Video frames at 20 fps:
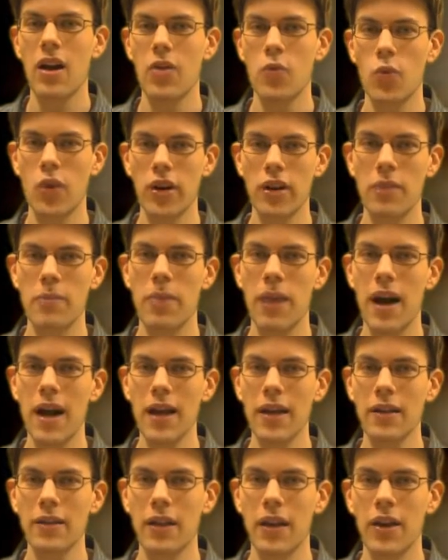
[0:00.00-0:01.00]
on where you buy
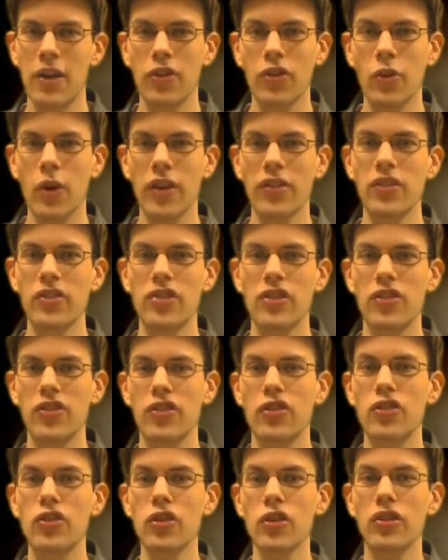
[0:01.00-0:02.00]
it, so I suggest
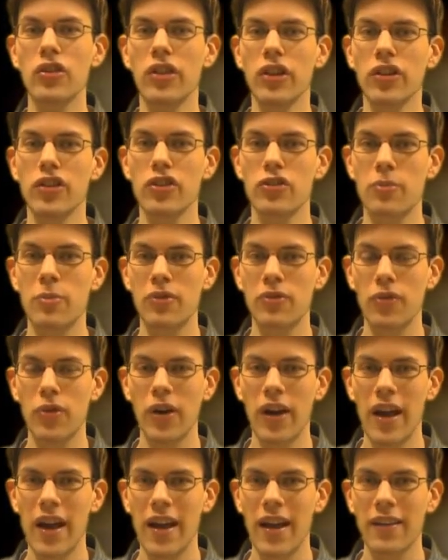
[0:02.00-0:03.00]
you do your research
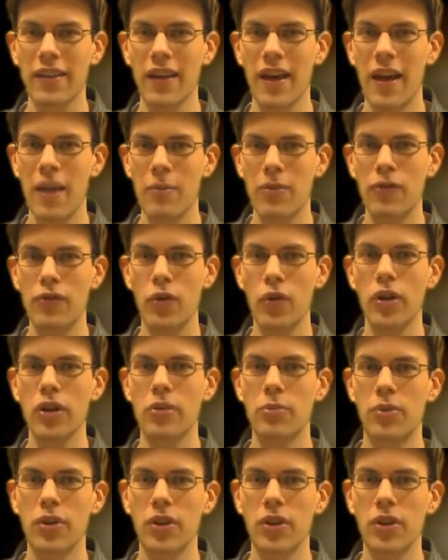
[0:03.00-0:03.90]
beforehand before you